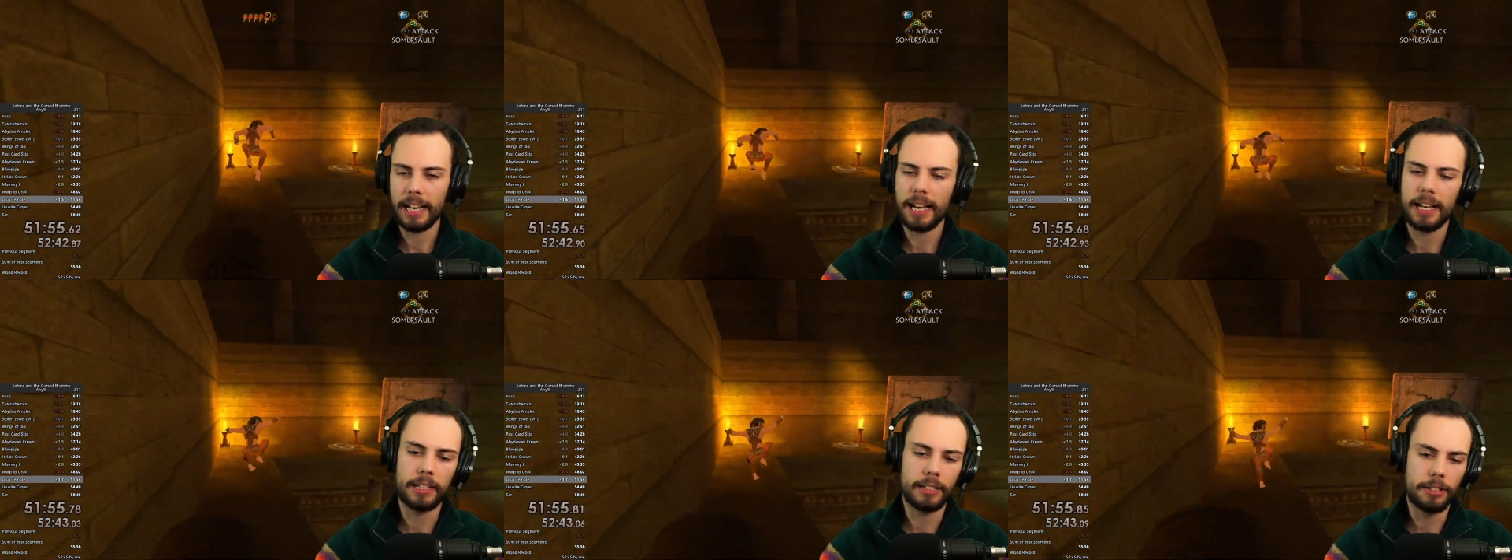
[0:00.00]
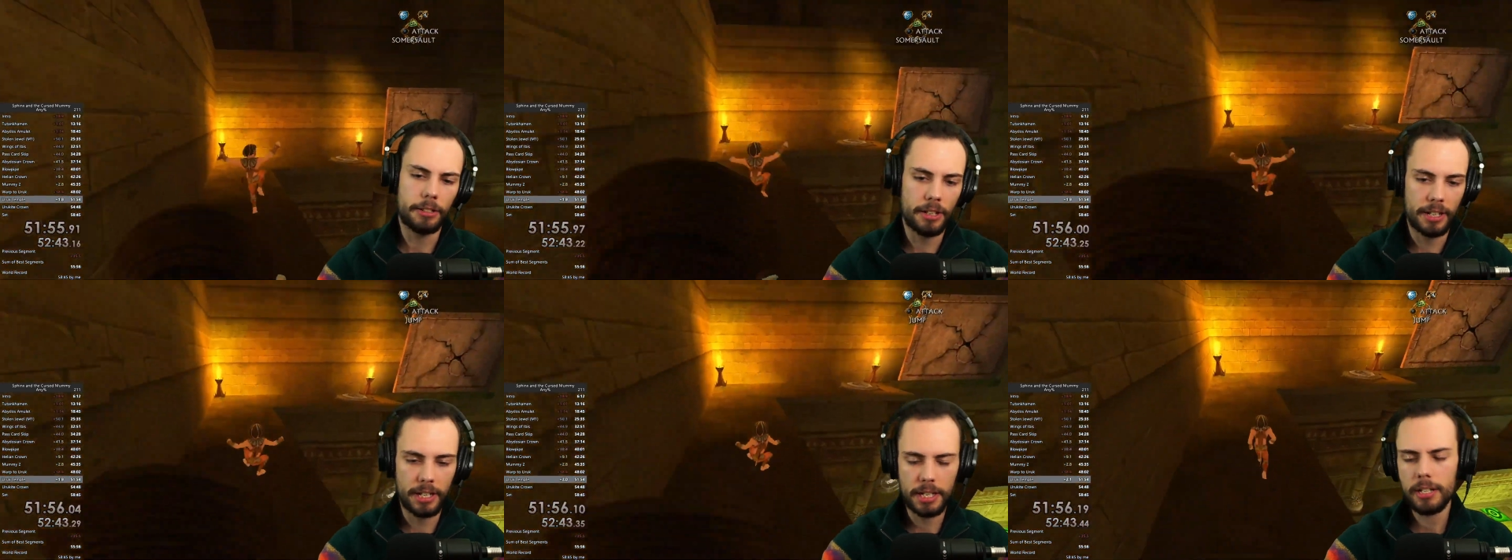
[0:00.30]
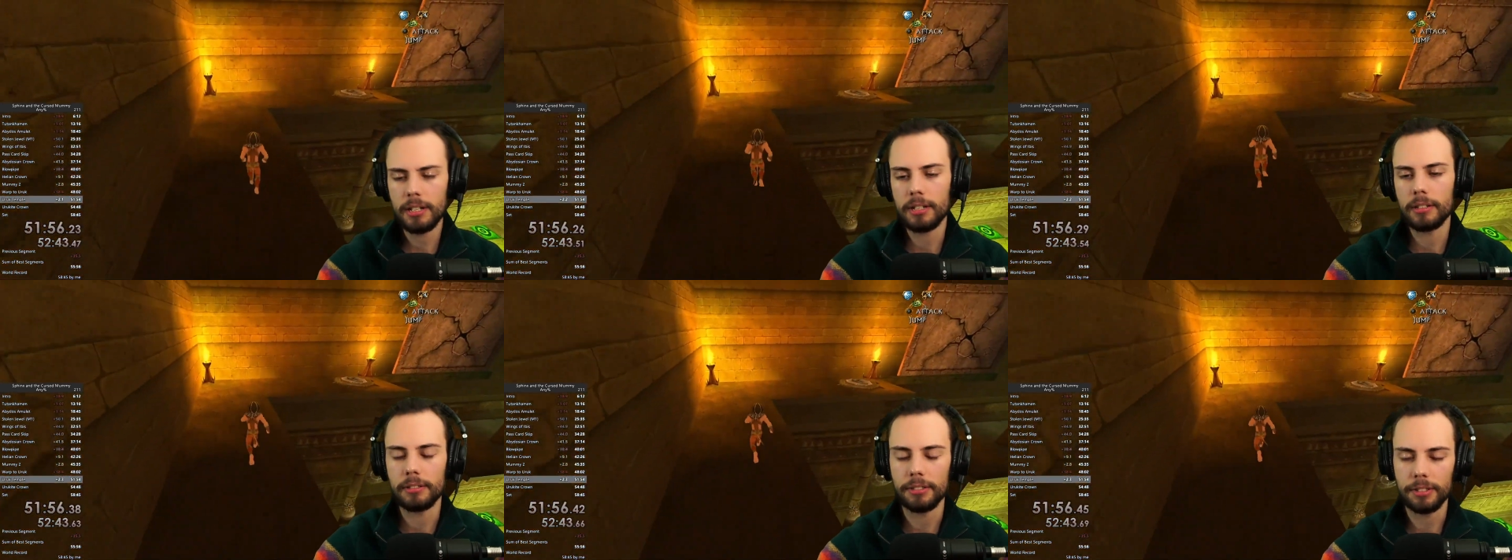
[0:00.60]
and you
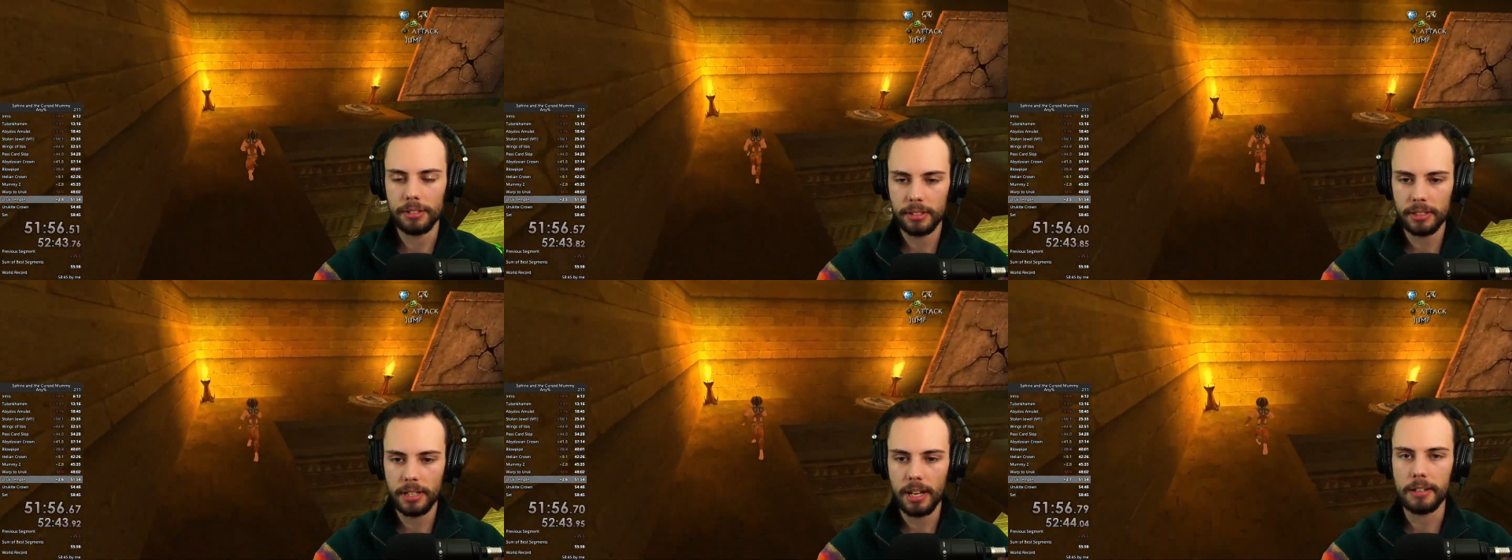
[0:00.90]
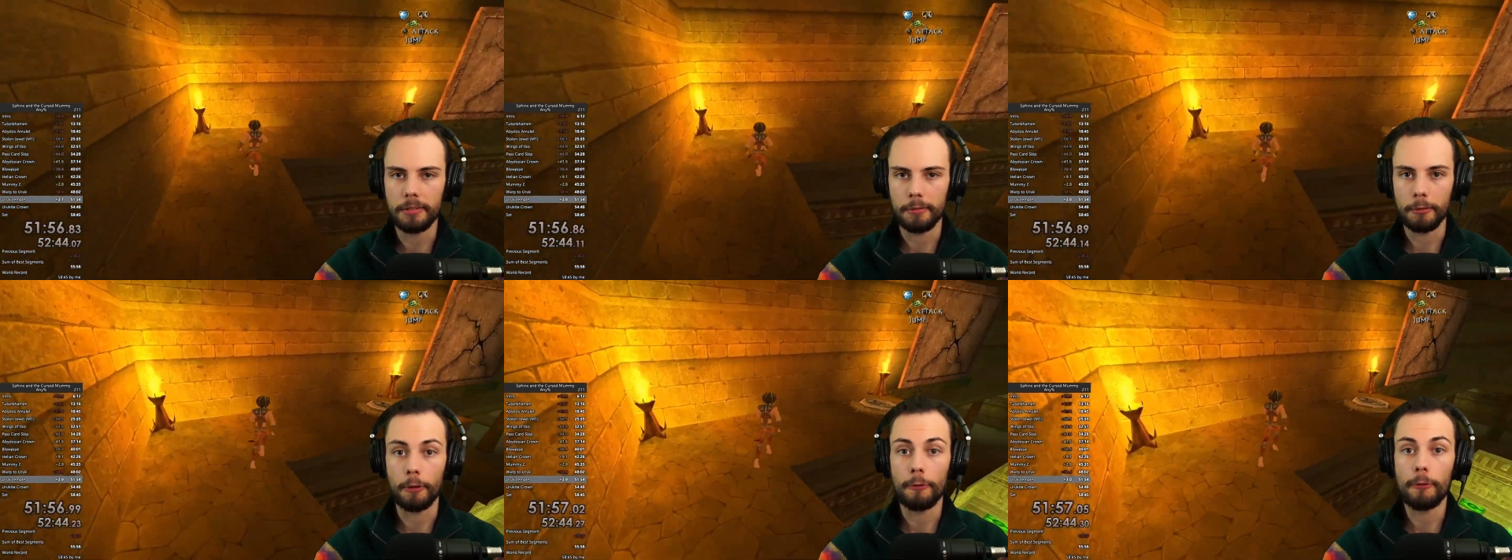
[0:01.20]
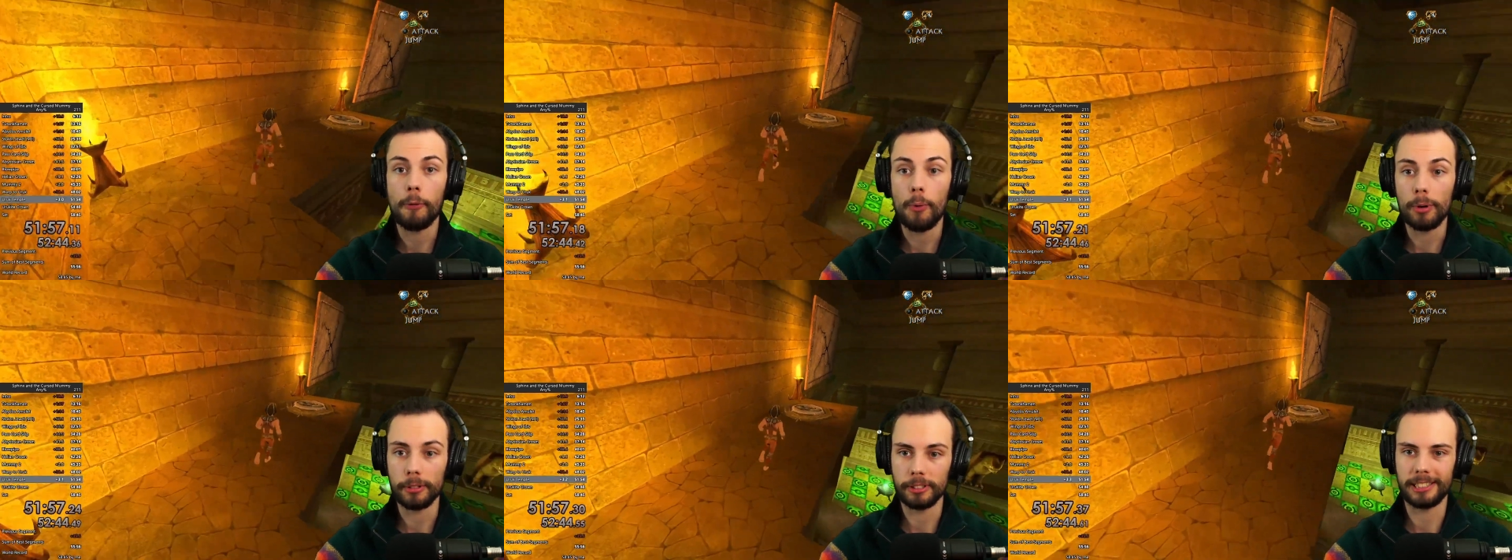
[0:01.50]
can kind of
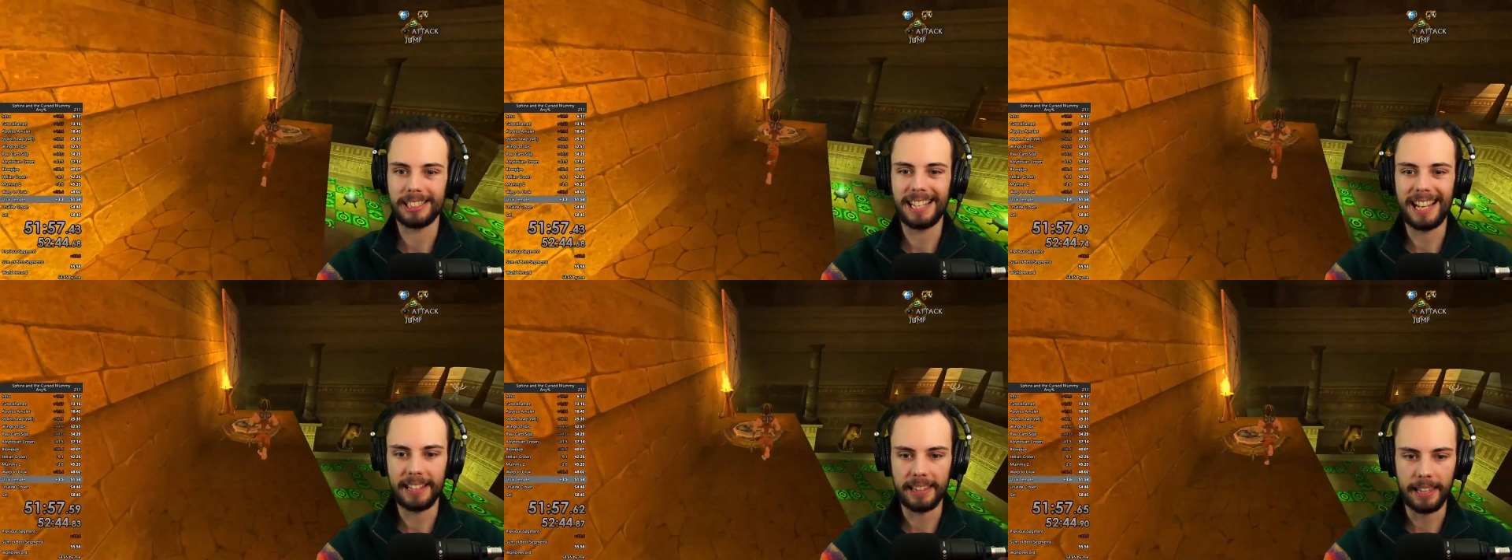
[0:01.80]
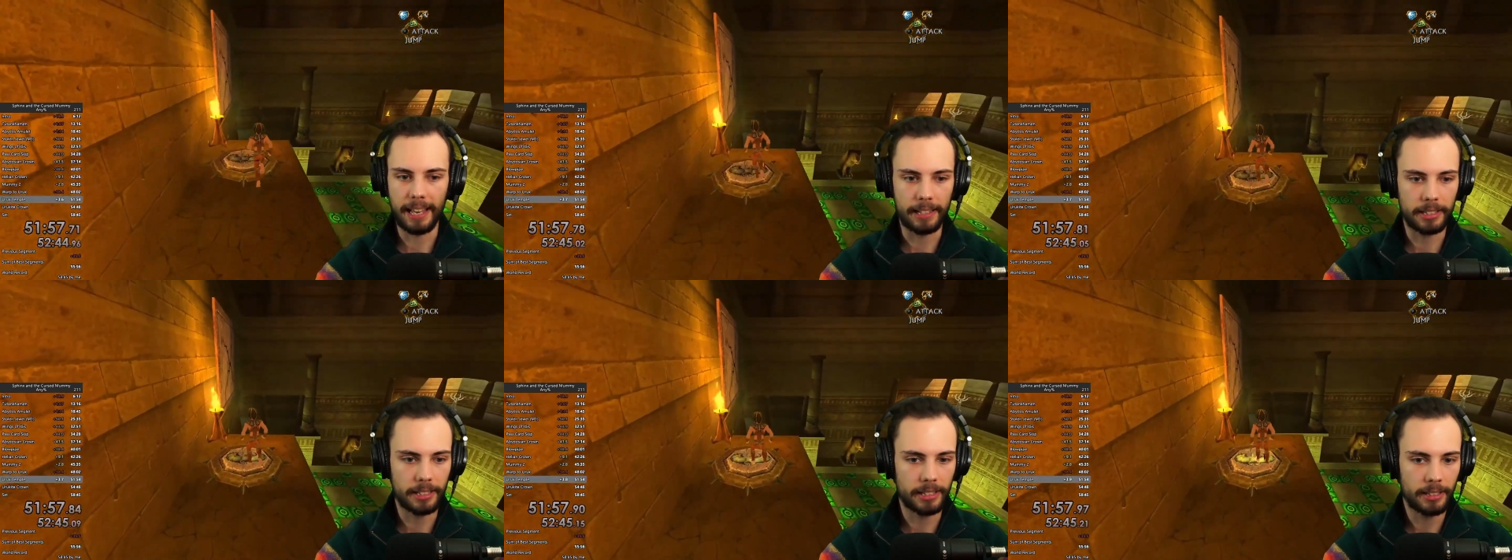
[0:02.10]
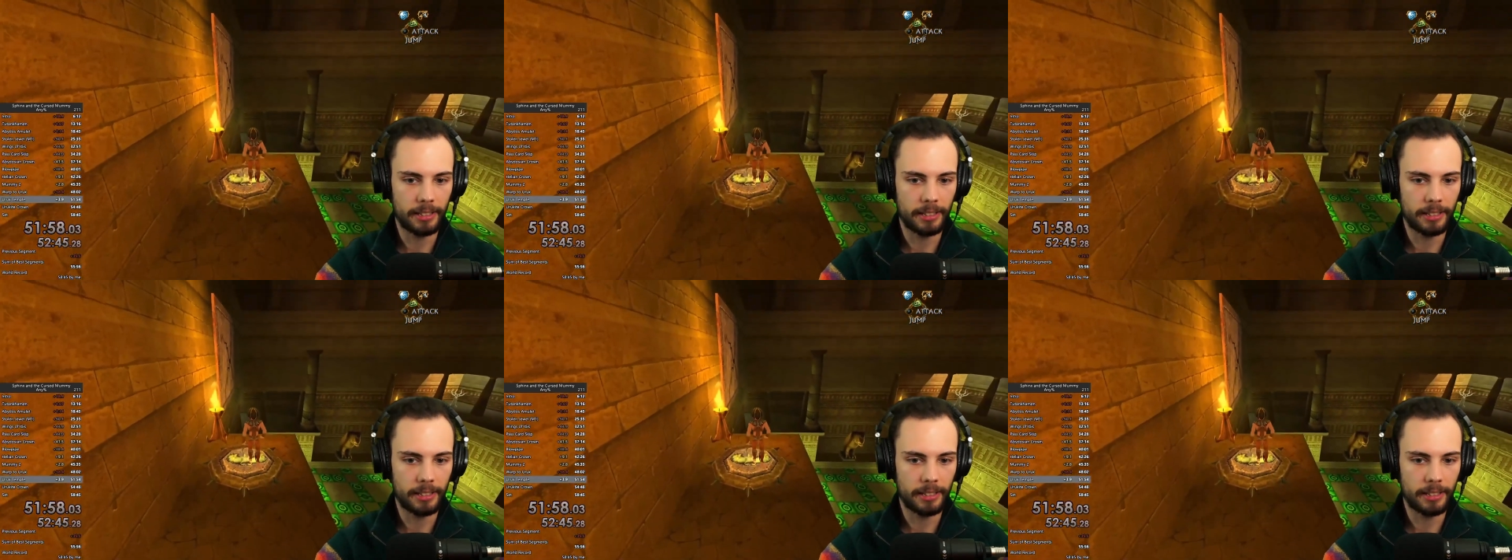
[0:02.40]
afford to take that